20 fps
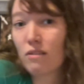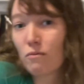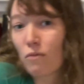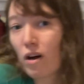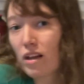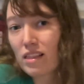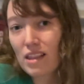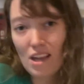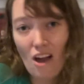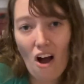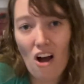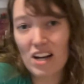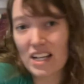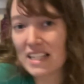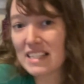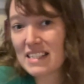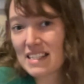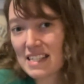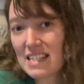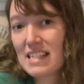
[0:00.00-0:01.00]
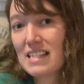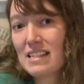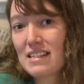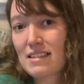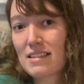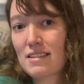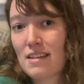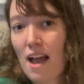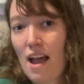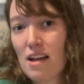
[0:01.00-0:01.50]
what the audience
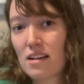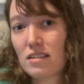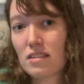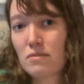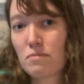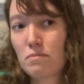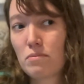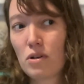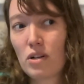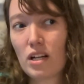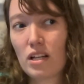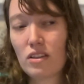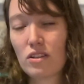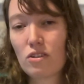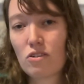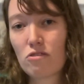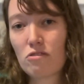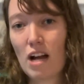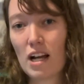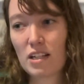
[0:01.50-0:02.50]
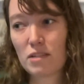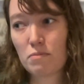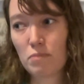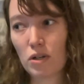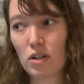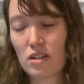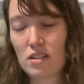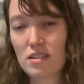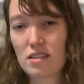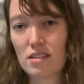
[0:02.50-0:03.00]
is and putting the correct
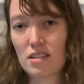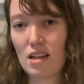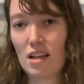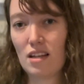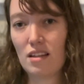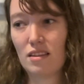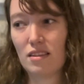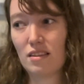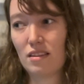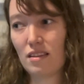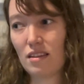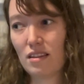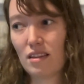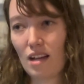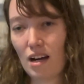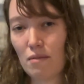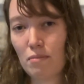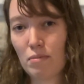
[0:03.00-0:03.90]
books in that